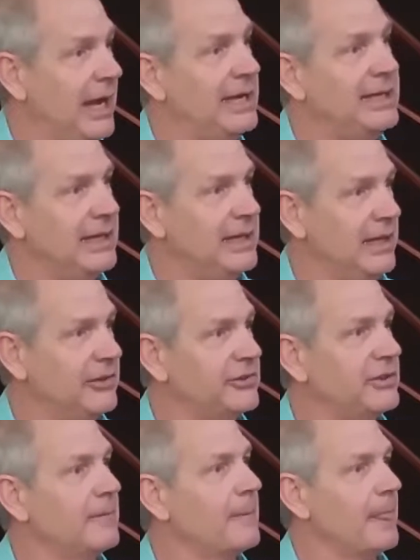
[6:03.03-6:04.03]
I did
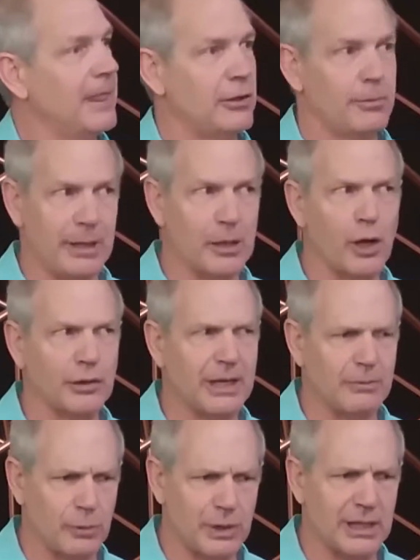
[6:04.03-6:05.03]
this. It took me a long
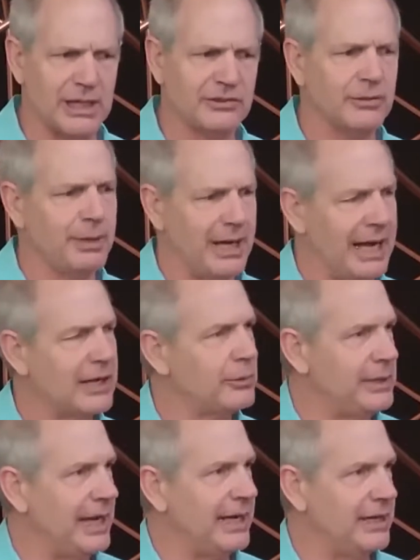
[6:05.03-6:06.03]
time to realize it, but I
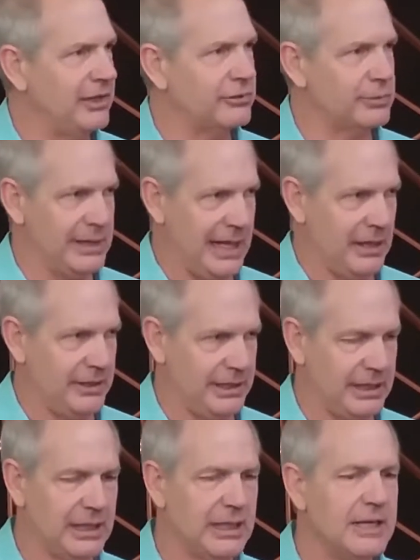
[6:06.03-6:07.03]
created this reality.